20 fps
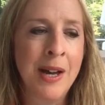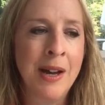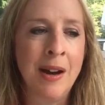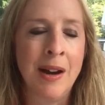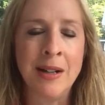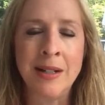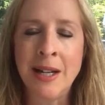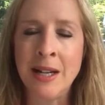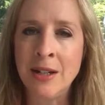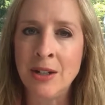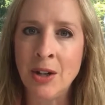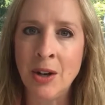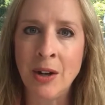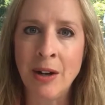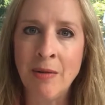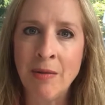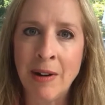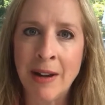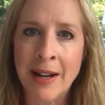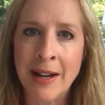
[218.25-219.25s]
I tend to only
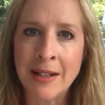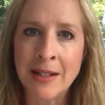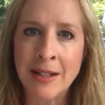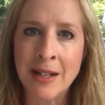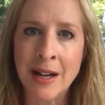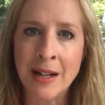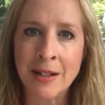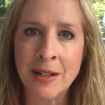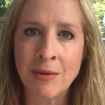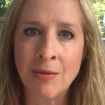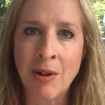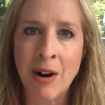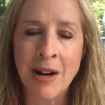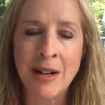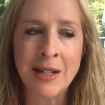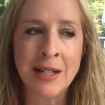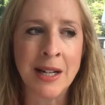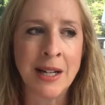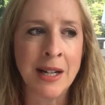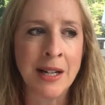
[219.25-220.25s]
really get started
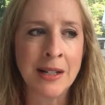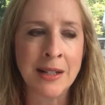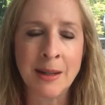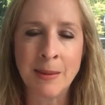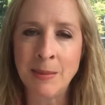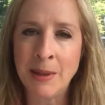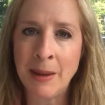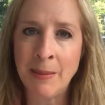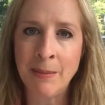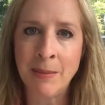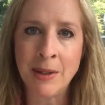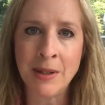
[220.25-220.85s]
writing in September,